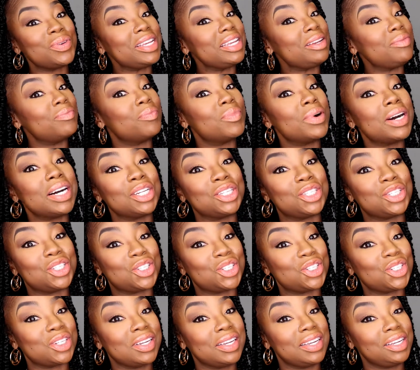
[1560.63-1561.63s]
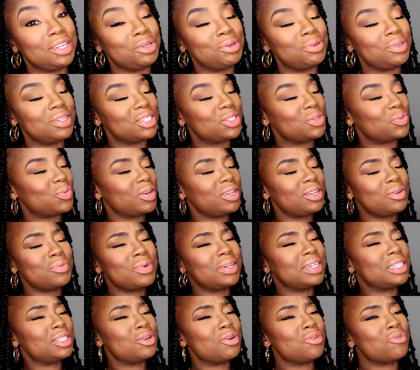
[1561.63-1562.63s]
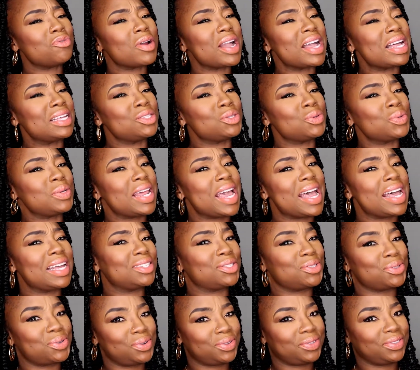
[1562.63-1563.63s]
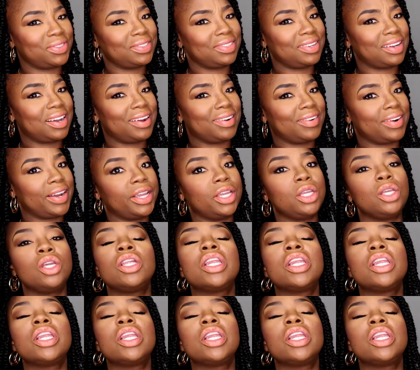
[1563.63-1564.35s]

need much. You want a little razzle dazzle, all right?